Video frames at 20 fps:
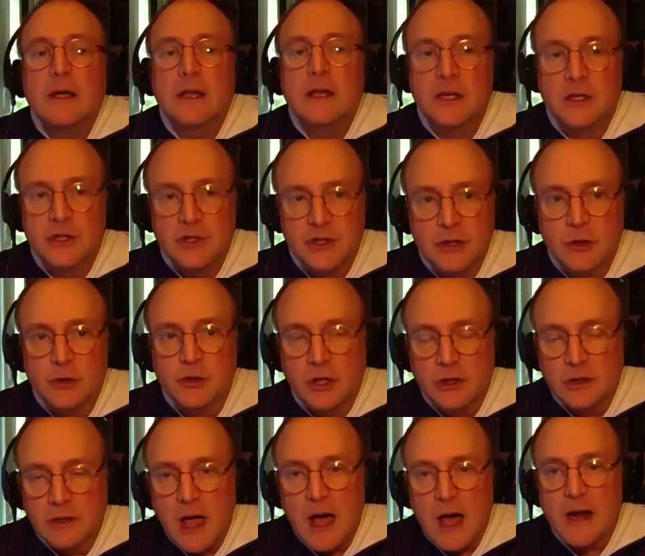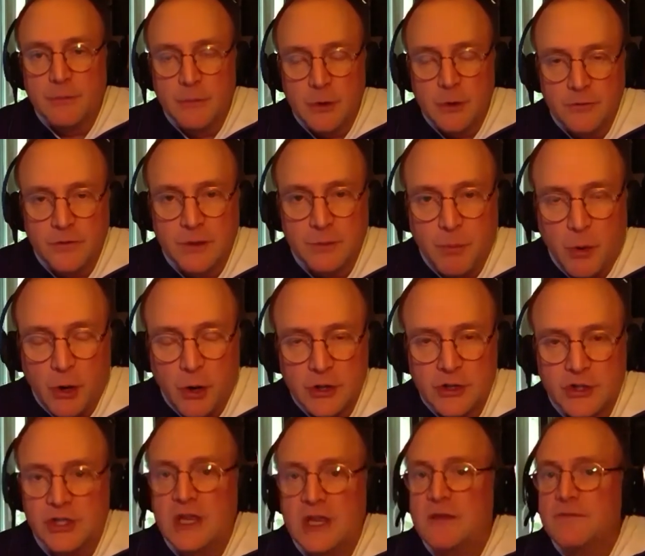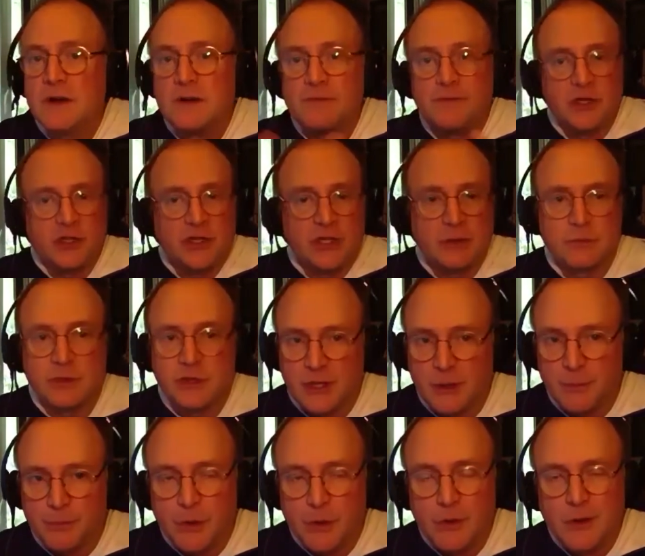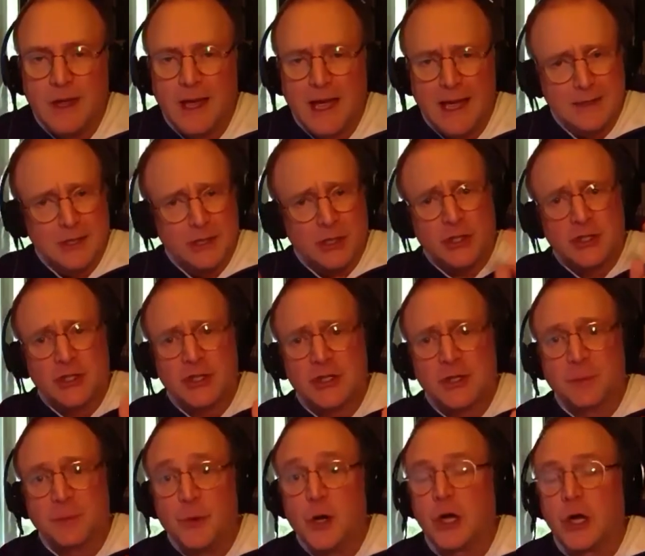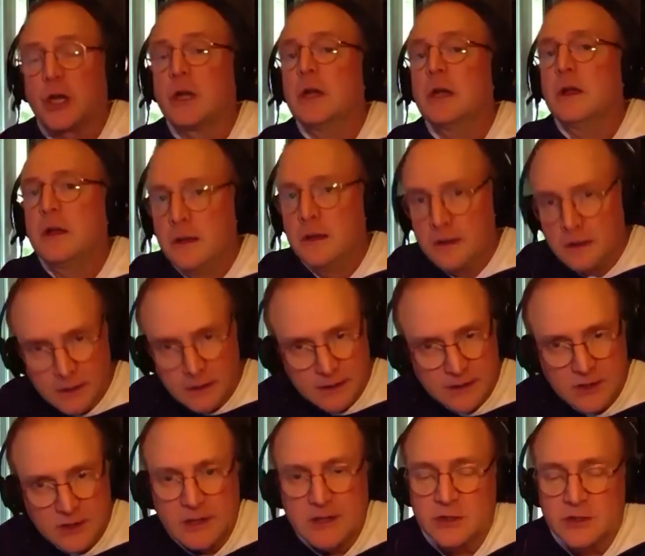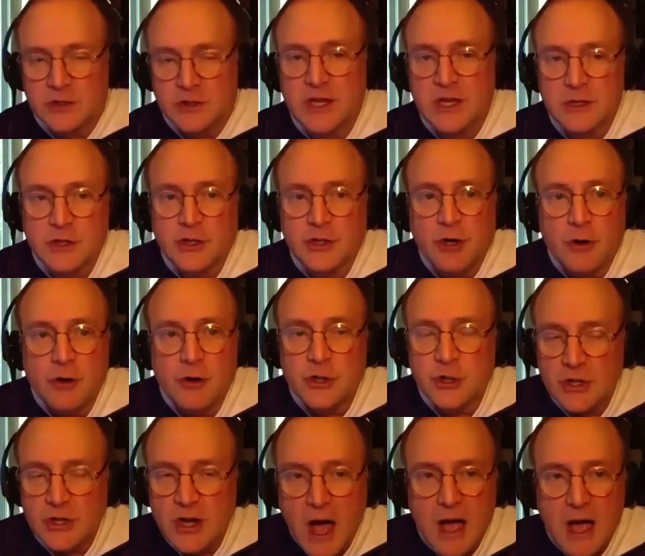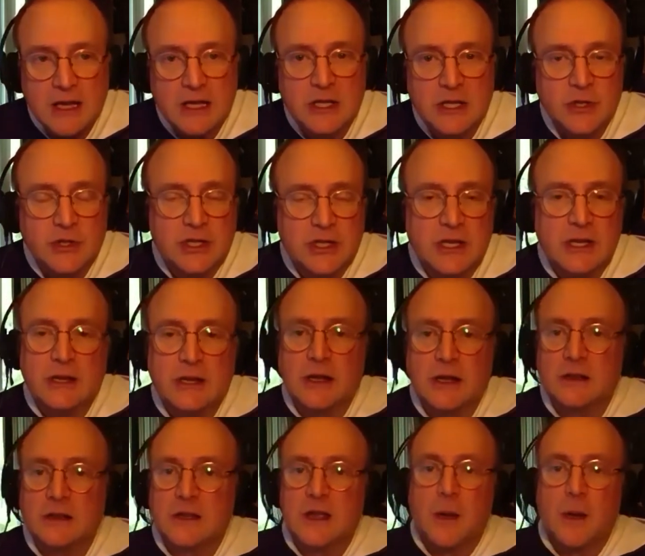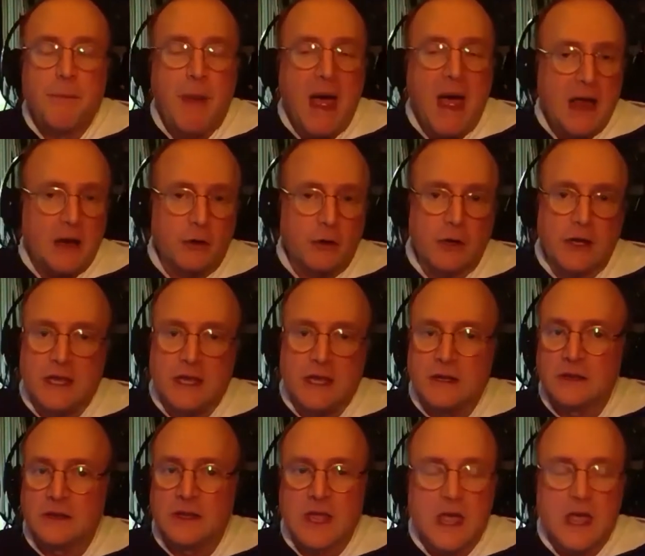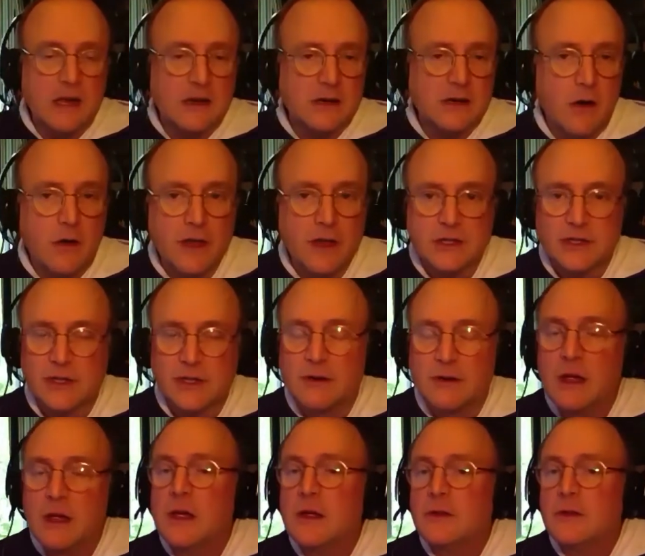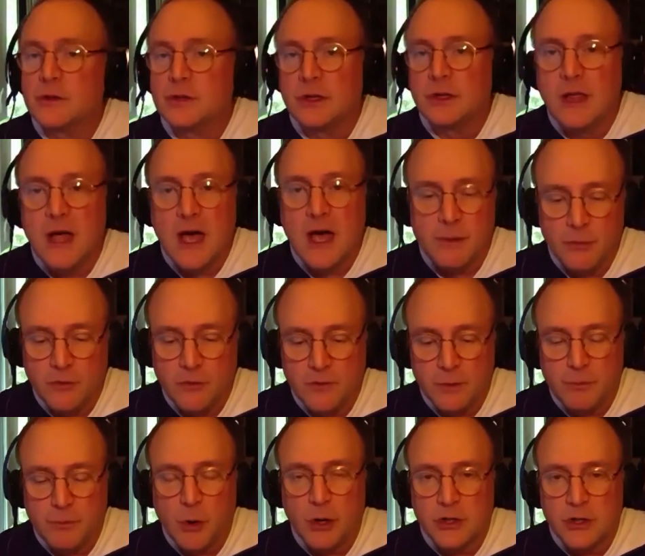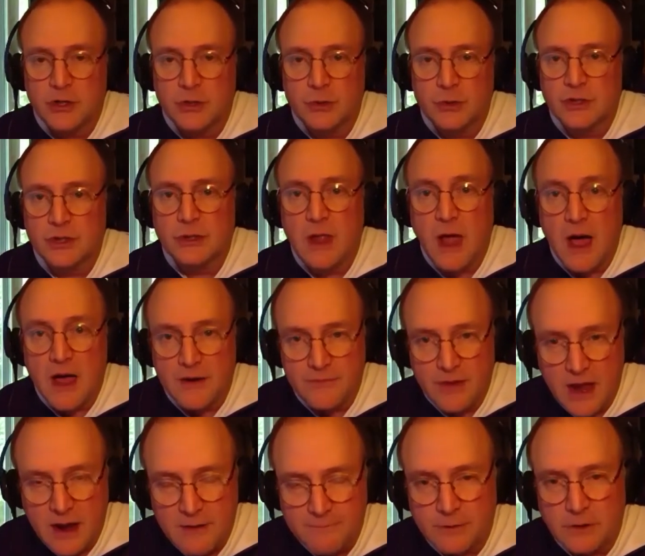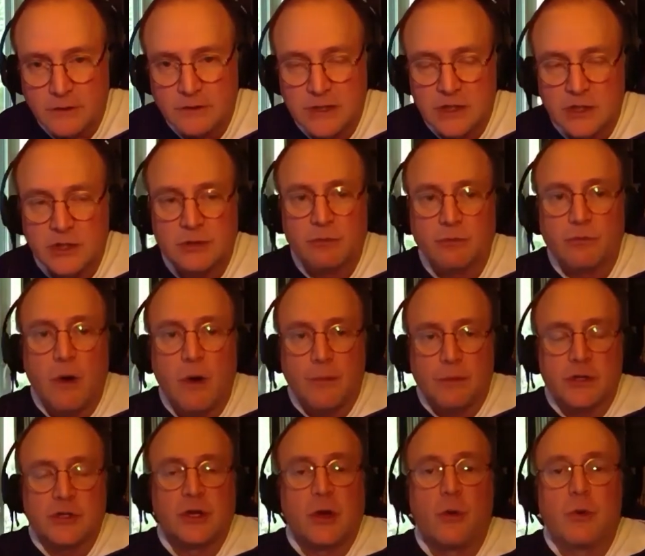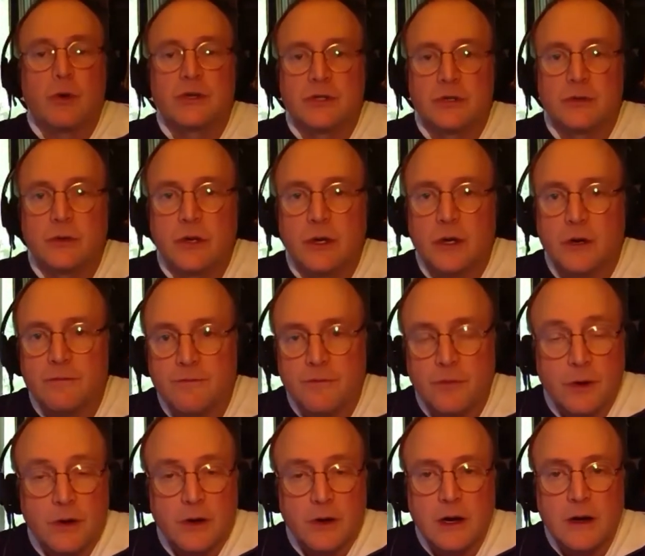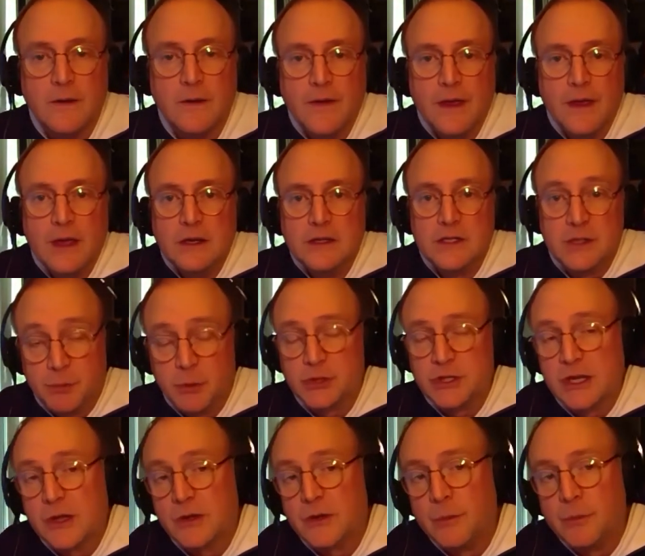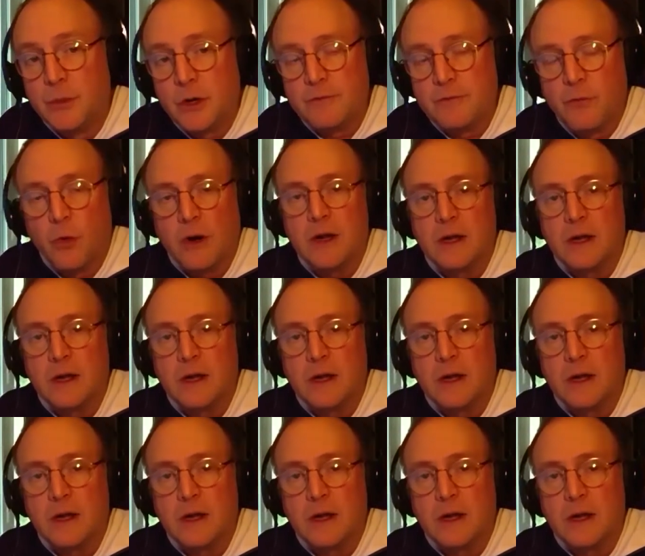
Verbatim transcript: There's a lot of moving parts, even if it seems simple. Hey, this is just a book. It's Kickstarter's not easy, and then the backer kit at the end and all that stuff. There's a lot of moving parts, so it's a lot of effort that's Robert's going to here for to put together a book for you.